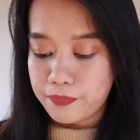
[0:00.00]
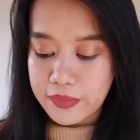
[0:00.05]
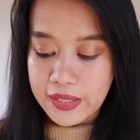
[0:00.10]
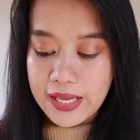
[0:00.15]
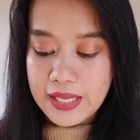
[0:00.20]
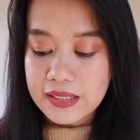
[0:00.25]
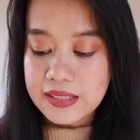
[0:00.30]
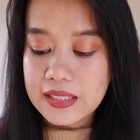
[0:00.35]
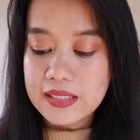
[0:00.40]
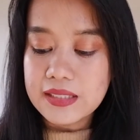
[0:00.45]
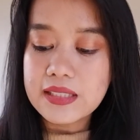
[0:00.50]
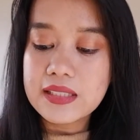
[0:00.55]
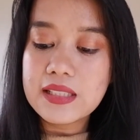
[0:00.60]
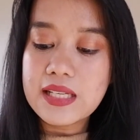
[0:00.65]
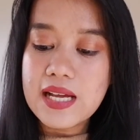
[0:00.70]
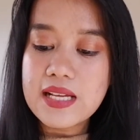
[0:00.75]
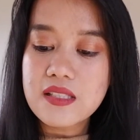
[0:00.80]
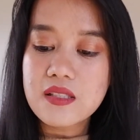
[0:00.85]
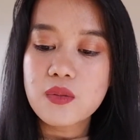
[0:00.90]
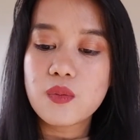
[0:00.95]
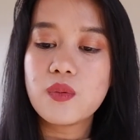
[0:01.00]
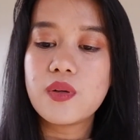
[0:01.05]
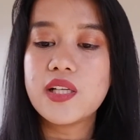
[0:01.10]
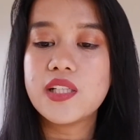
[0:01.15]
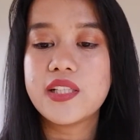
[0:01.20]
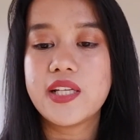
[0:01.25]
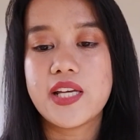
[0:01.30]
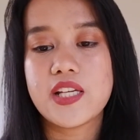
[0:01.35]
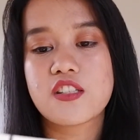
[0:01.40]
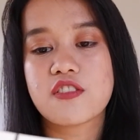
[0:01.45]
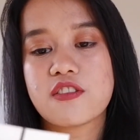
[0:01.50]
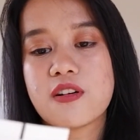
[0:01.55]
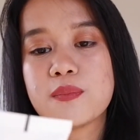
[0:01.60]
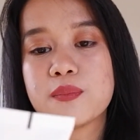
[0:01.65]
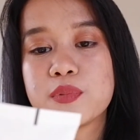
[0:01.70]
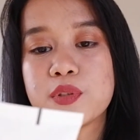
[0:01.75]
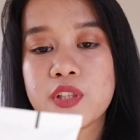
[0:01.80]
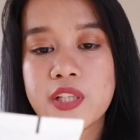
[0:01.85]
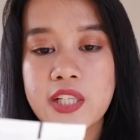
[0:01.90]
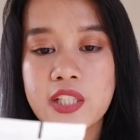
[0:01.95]
And then the last one is from
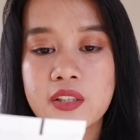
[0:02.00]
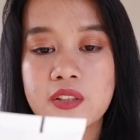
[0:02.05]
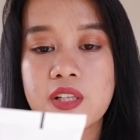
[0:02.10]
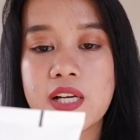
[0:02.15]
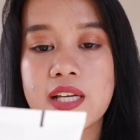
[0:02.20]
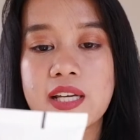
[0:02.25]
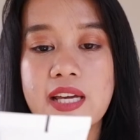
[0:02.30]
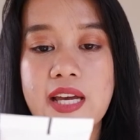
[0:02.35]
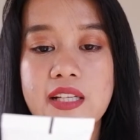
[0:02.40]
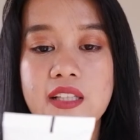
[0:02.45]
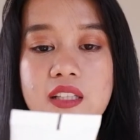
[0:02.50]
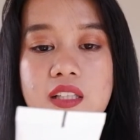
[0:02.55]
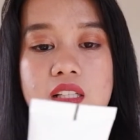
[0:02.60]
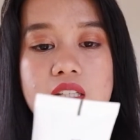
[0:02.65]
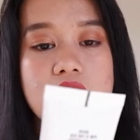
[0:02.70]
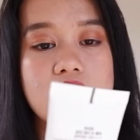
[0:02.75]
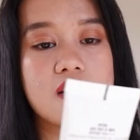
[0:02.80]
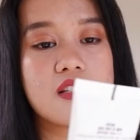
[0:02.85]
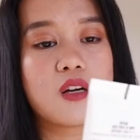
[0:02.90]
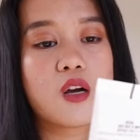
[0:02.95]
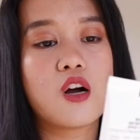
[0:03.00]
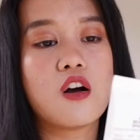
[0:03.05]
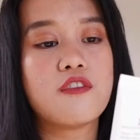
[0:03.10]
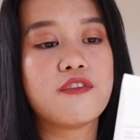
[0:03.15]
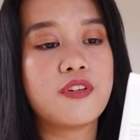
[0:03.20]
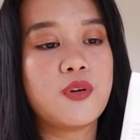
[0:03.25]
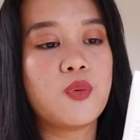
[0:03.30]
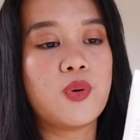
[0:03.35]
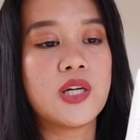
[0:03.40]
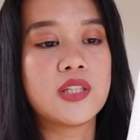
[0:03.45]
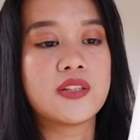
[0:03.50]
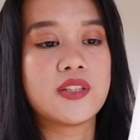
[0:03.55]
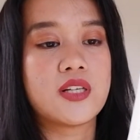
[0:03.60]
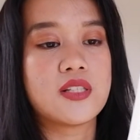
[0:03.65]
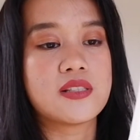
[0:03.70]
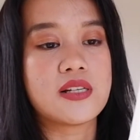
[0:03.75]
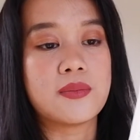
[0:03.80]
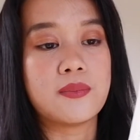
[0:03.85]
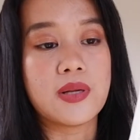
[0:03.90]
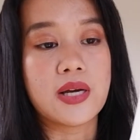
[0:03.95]
Purito again. This is the Comfy Water
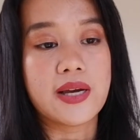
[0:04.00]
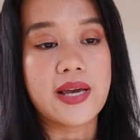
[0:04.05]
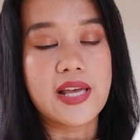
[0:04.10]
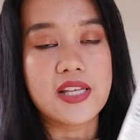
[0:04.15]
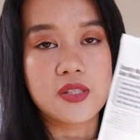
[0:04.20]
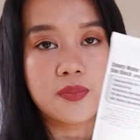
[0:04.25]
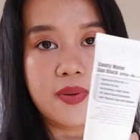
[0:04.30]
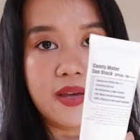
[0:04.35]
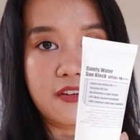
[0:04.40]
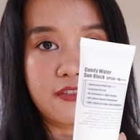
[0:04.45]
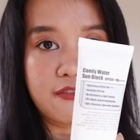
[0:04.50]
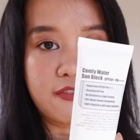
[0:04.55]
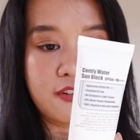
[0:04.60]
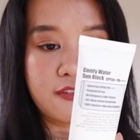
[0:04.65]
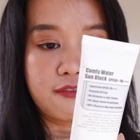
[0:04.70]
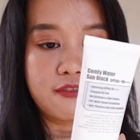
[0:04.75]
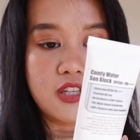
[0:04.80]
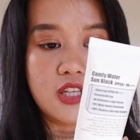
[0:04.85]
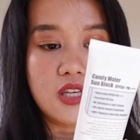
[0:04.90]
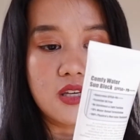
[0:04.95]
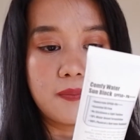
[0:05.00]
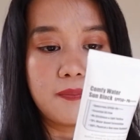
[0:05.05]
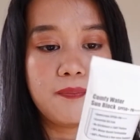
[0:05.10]
Sunblock SPF 50.